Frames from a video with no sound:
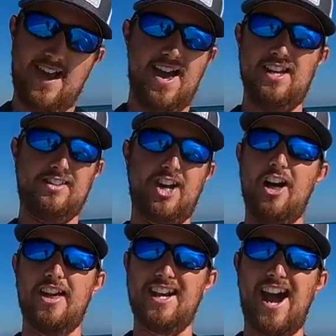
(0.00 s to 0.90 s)
and you saw
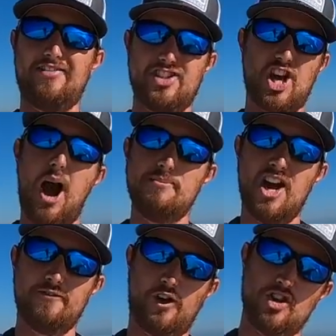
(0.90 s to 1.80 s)
that it got the job
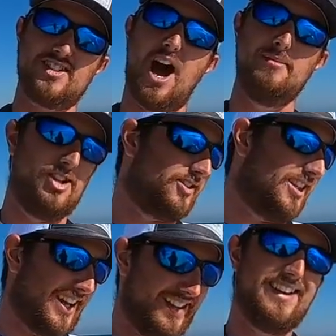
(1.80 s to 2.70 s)
done first time using
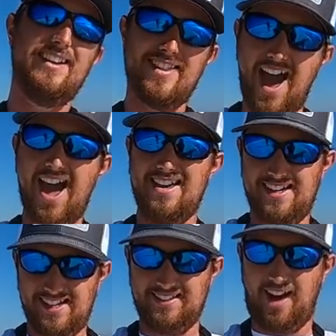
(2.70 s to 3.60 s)
it. That
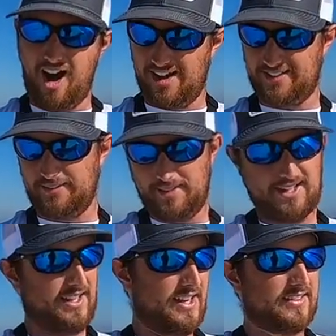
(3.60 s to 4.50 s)
is awesome.
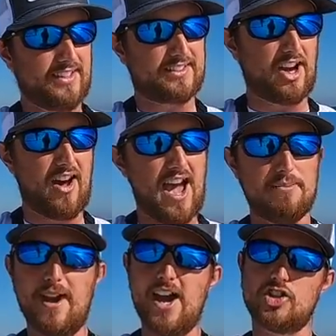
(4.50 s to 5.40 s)
So let's go ahead and
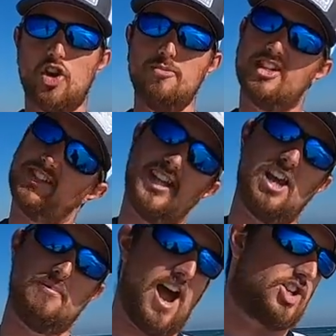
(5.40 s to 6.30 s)
measure them just to get
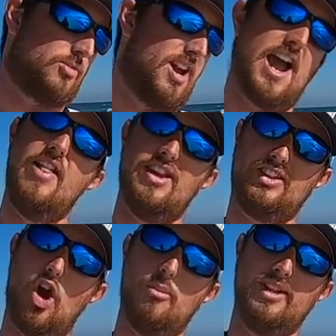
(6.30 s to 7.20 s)
a measurement and then
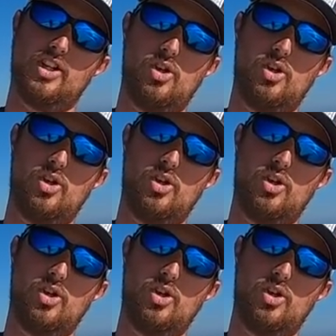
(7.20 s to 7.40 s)
throw them in the